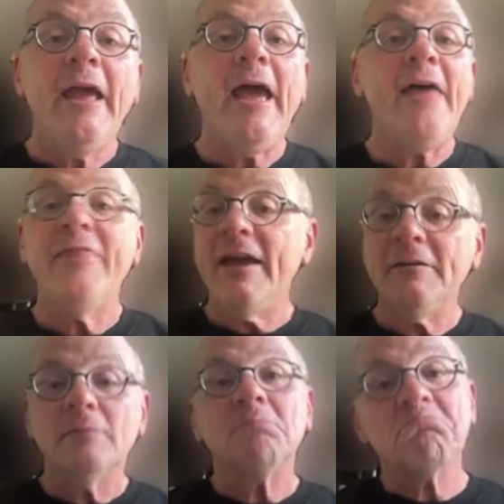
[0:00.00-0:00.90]
And
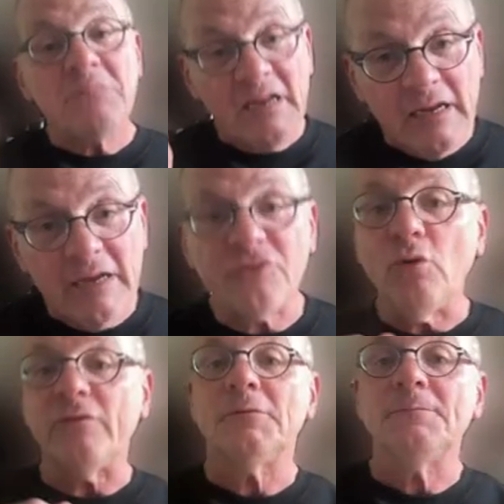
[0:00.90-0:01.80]
then it's
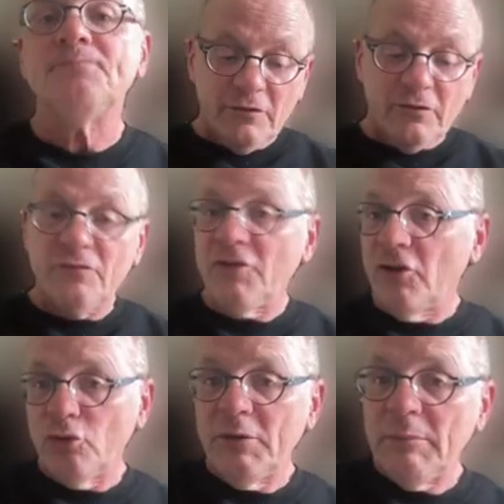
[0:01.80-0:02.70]
over. You've
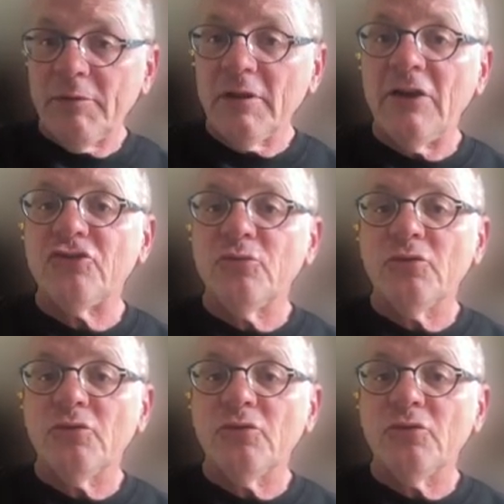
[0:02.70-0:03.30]
done your manipulation,